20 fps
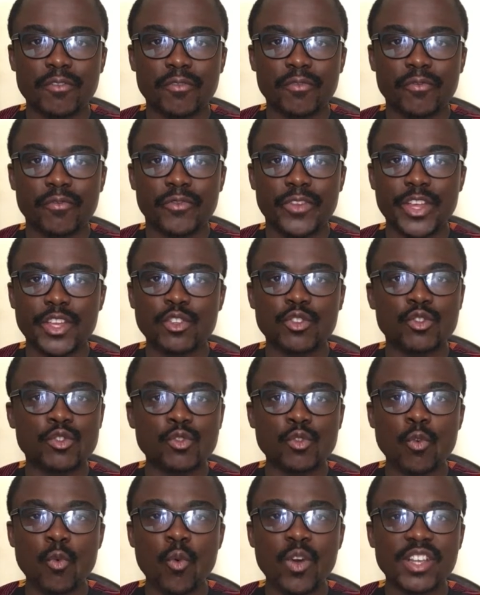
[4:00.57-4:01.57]
there's
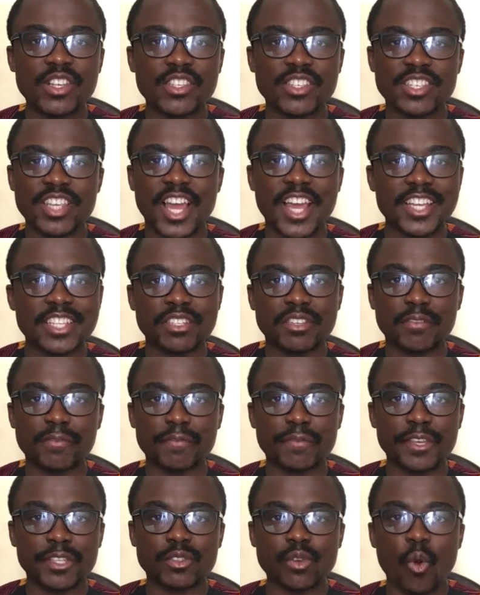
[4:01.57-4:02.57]
no one size
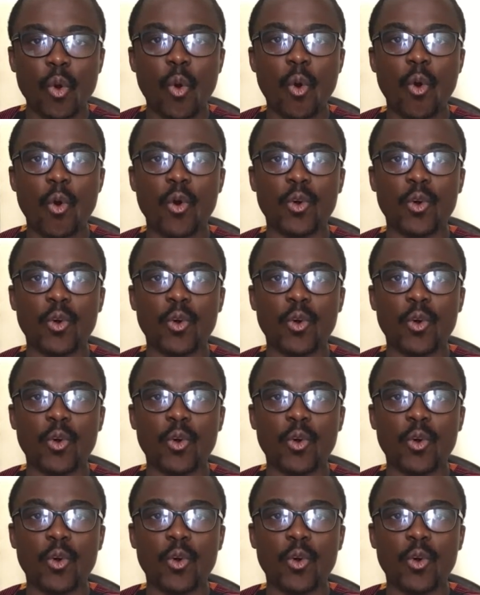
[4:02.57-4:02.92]
fits all.